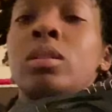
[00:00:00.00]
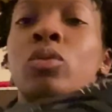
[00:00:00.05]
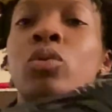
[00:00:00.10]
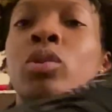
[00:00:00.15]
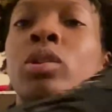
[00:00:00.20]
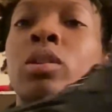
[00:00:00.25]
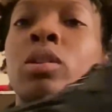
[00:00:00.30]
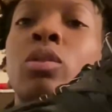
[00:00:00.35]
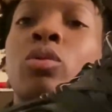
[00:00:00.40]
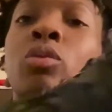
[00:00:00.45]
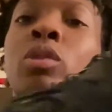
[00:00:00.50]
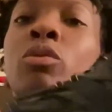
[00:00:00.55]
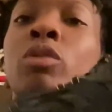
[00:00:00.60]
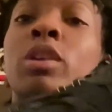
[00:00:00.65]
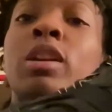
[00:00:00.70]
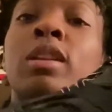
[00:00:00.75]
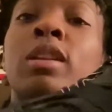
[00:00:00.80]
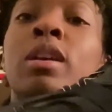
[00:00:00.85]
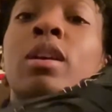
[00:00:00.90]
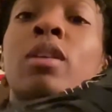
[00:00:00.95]
where you can wear with
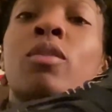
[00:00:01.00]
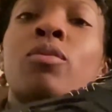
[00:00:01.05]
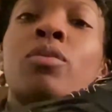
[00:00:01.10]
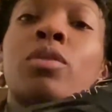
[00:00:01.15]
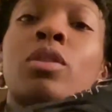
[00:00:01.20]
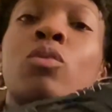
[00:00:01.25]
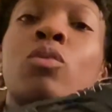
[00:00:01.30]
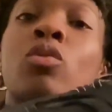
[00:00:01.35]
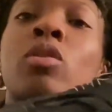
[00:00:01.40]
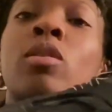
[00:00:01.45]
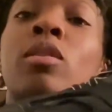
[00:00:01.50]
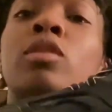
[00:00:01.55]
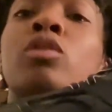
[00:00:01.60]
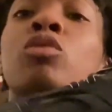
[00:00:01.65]
any outfit you want.